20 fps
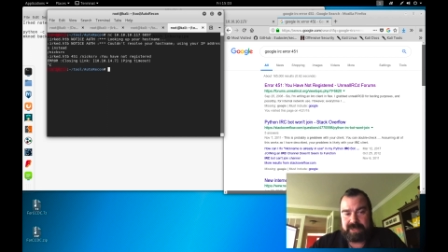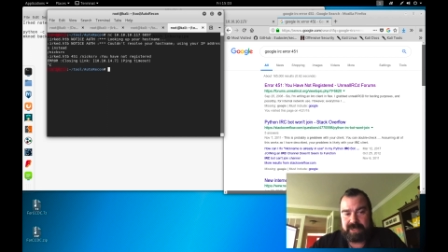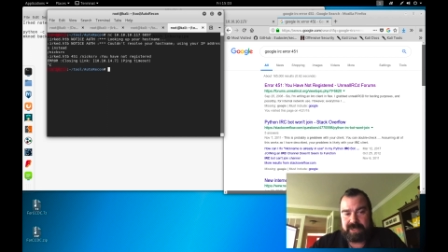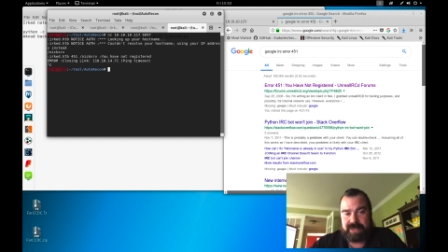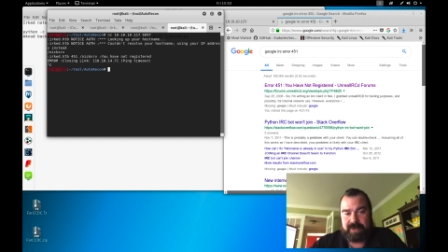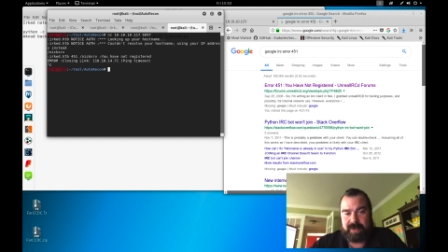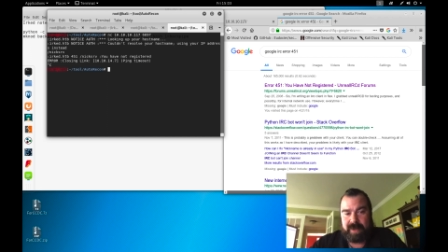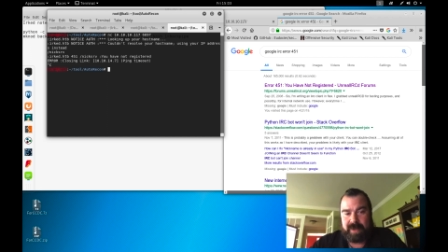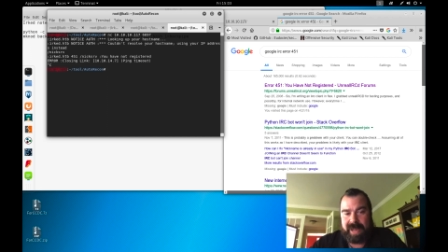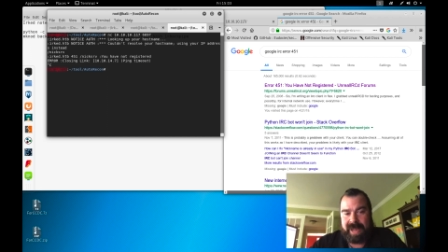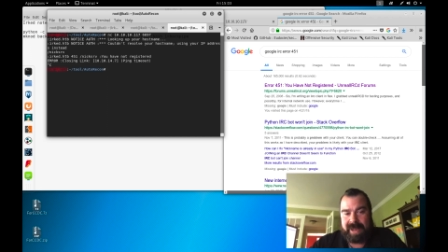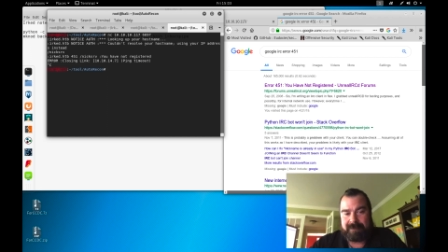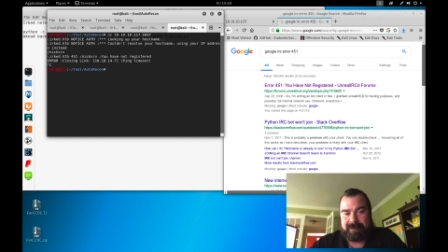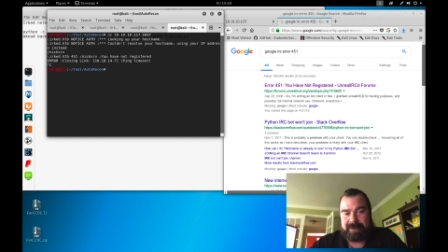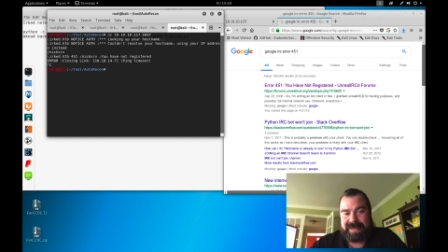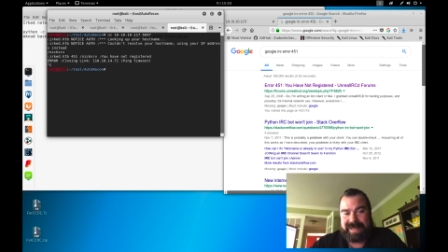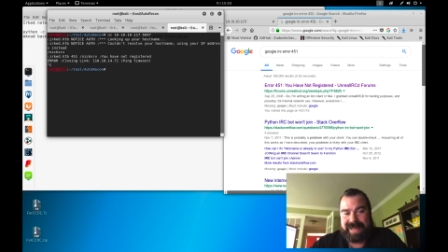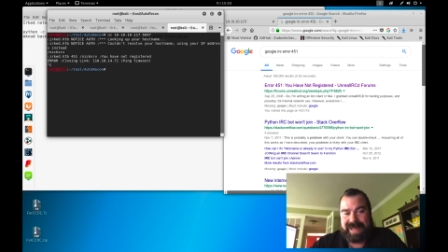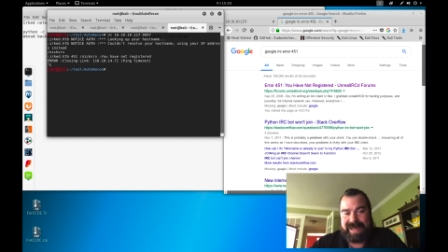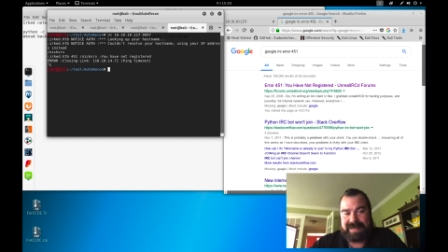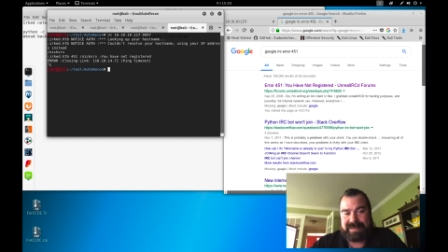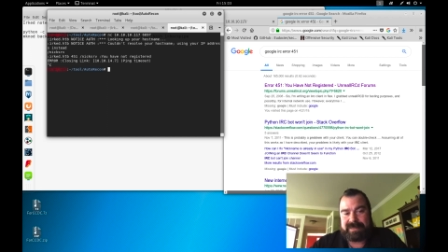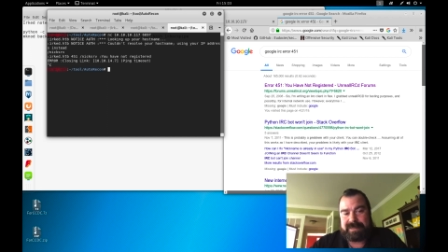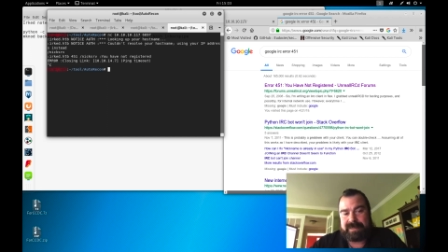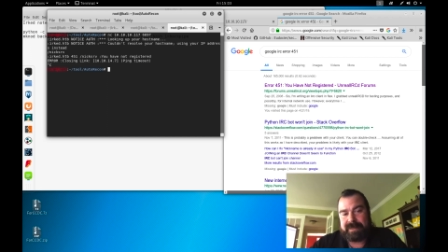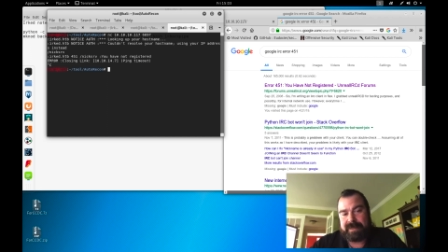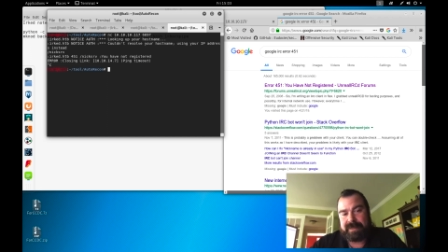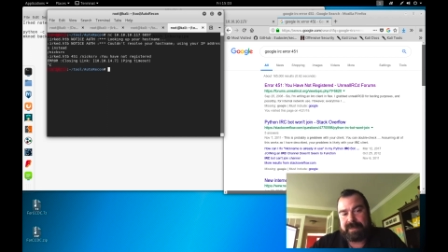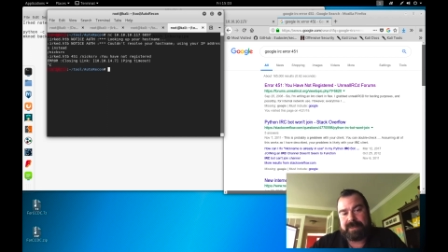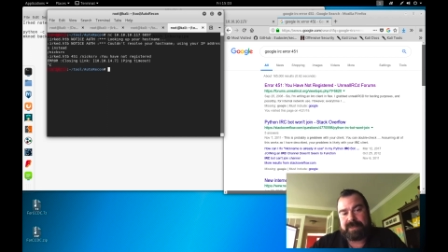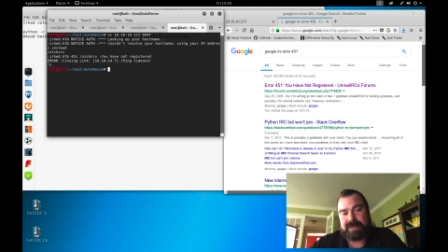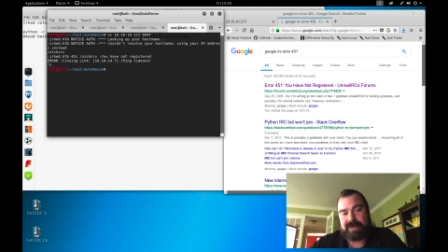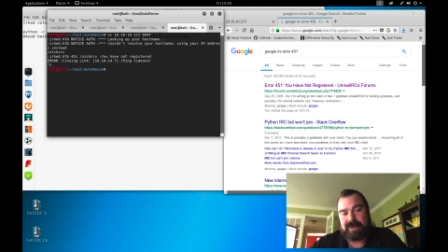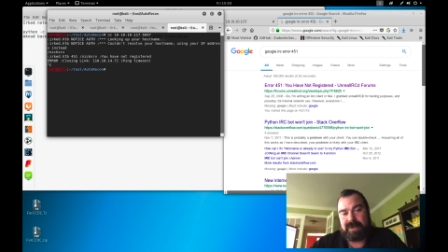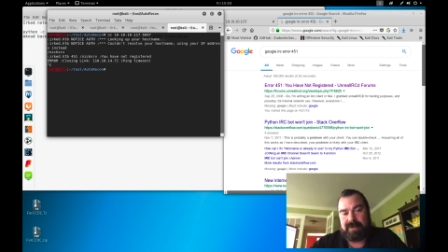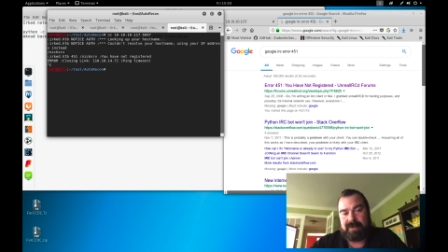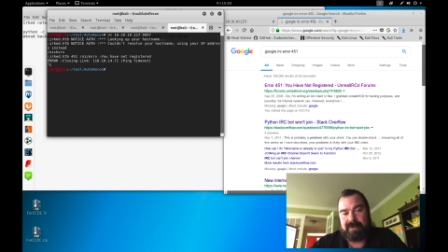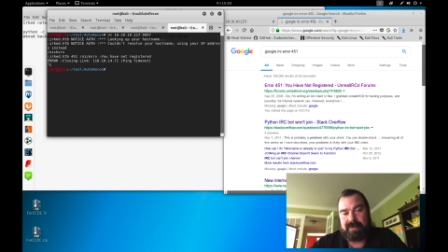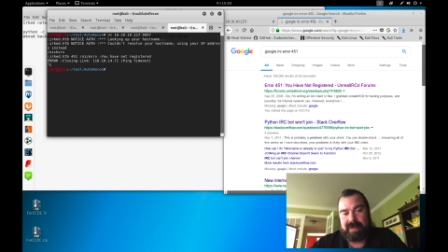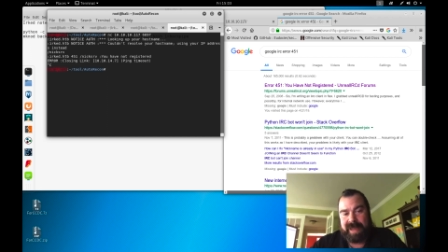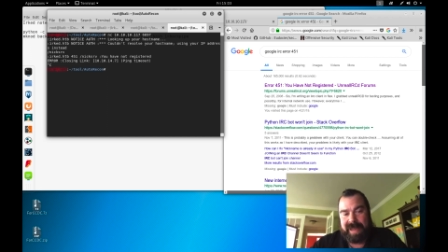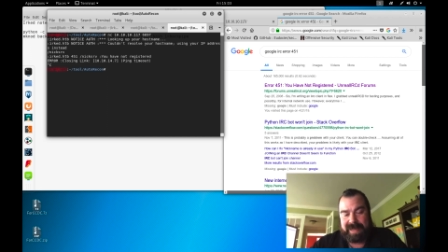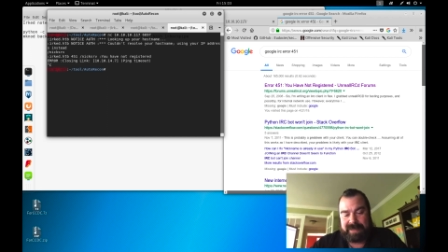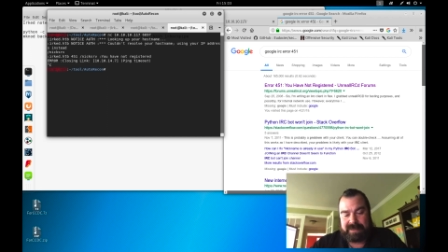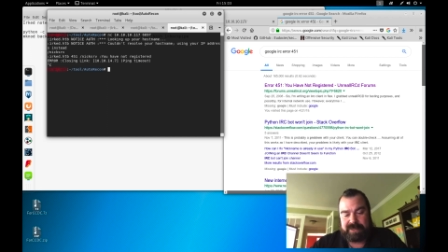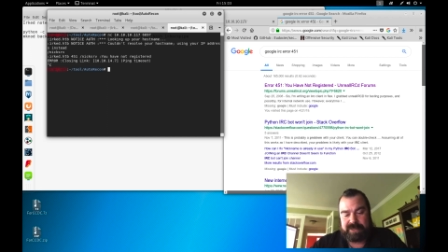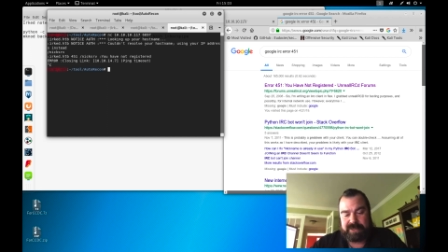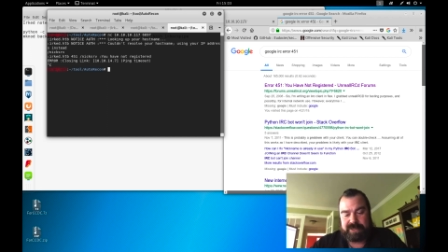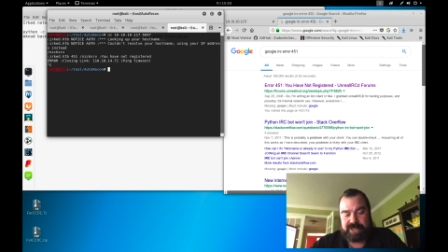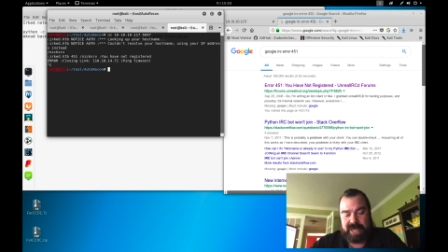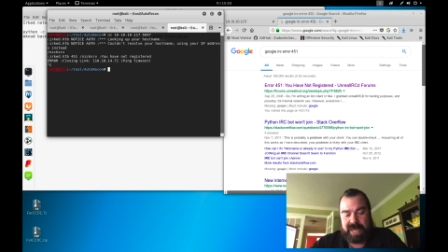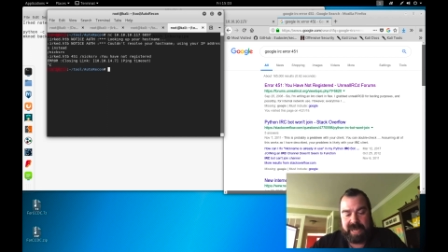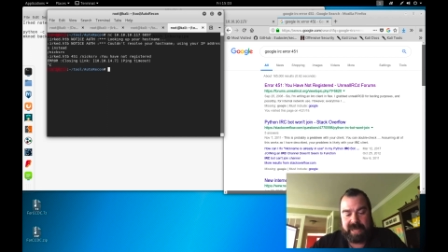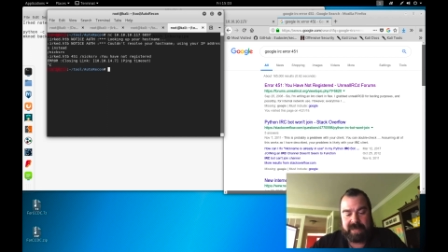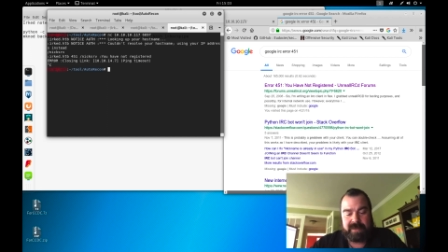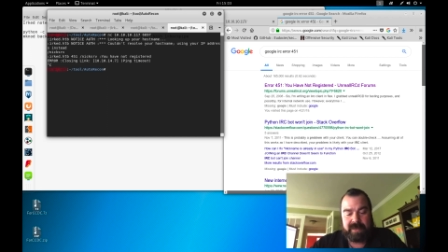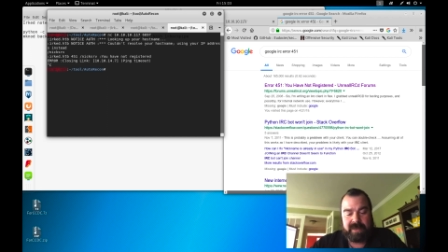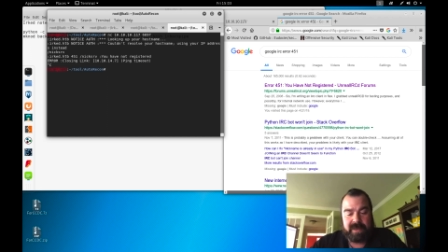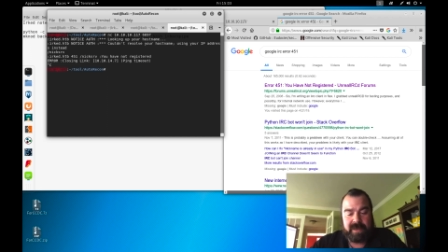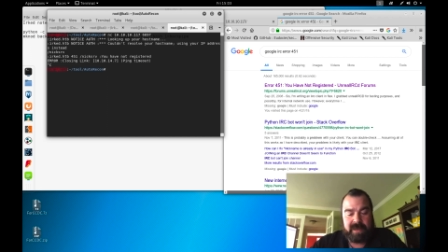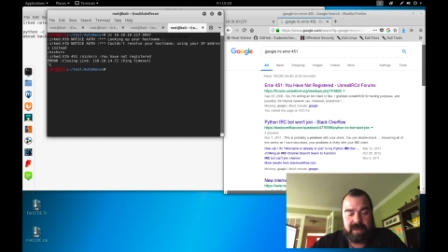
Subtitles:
you can do apt-get install Hex Chat.